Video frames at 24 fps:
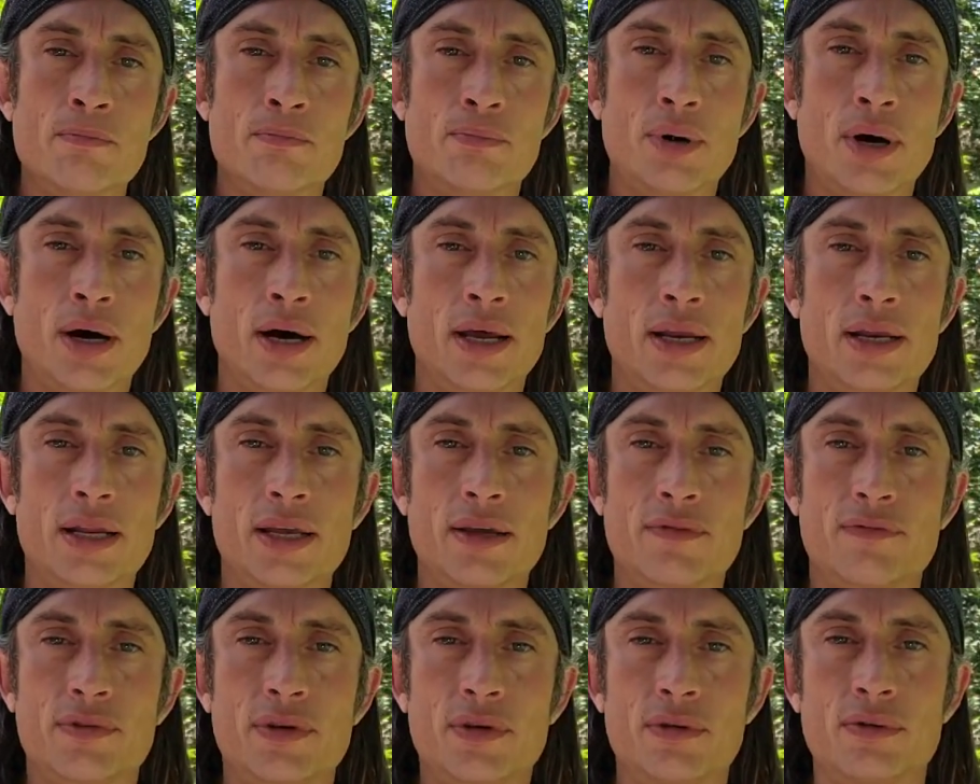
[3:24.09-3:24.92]
But
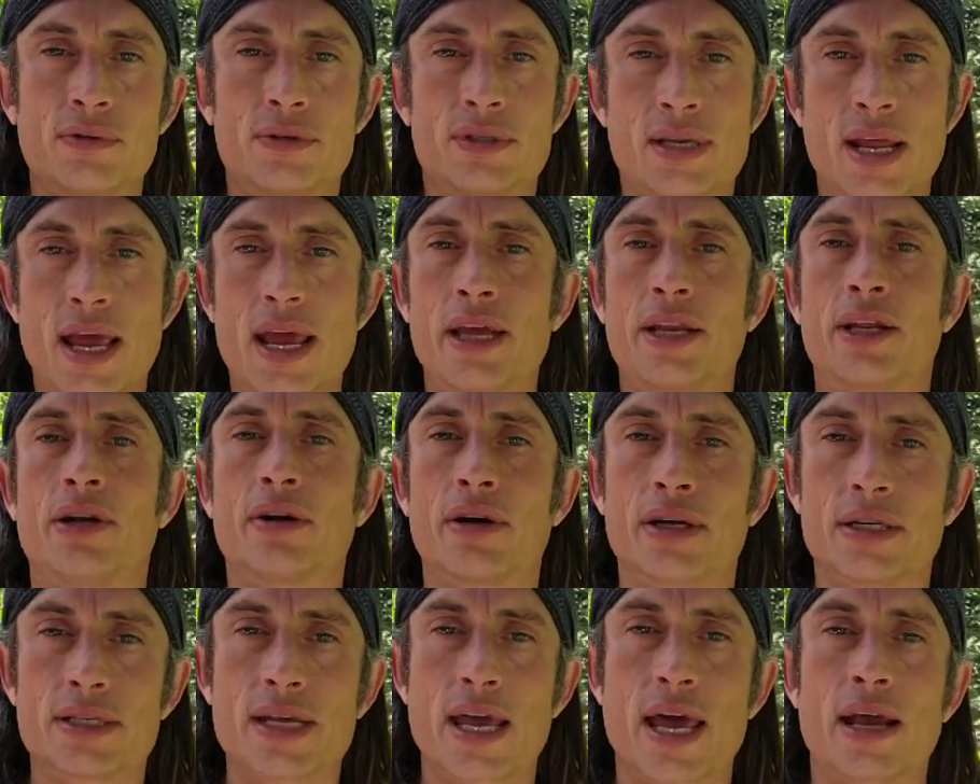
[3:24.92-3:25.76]
if you stay in
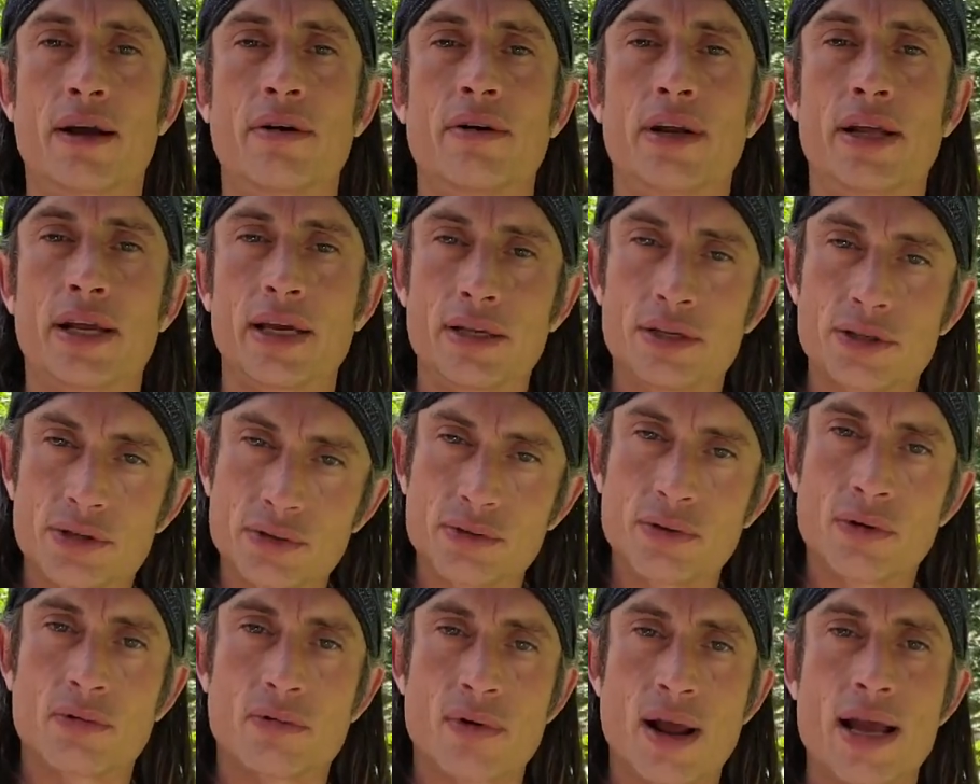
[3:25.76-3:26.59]
your integrity and
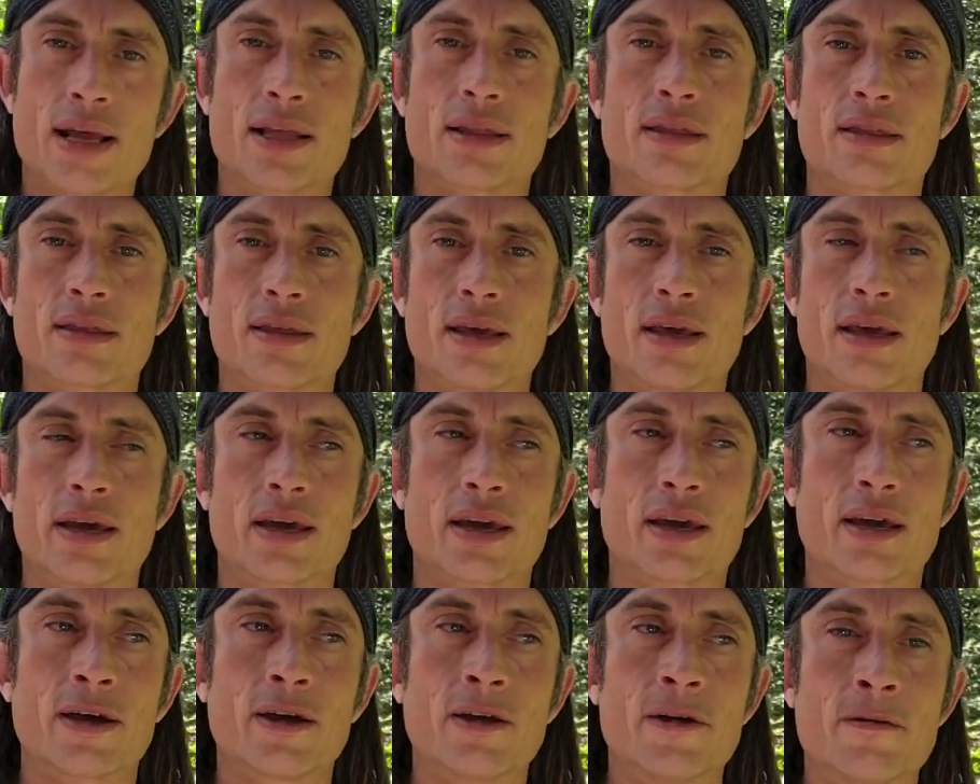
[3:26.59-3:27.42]
do the right
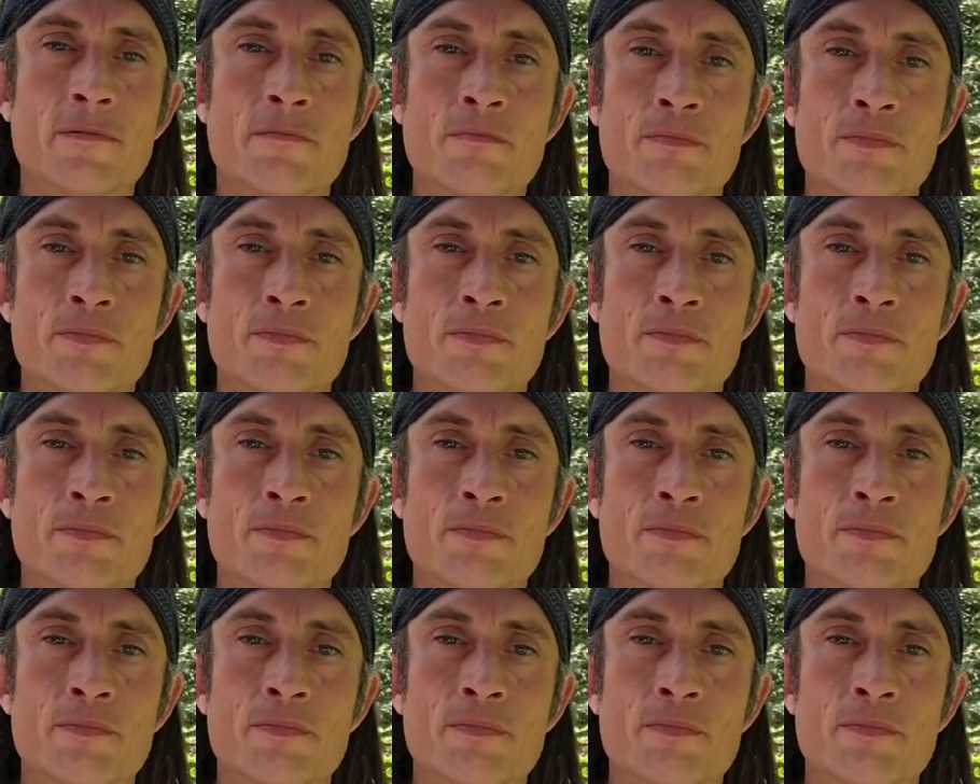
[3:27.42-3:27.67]
thing,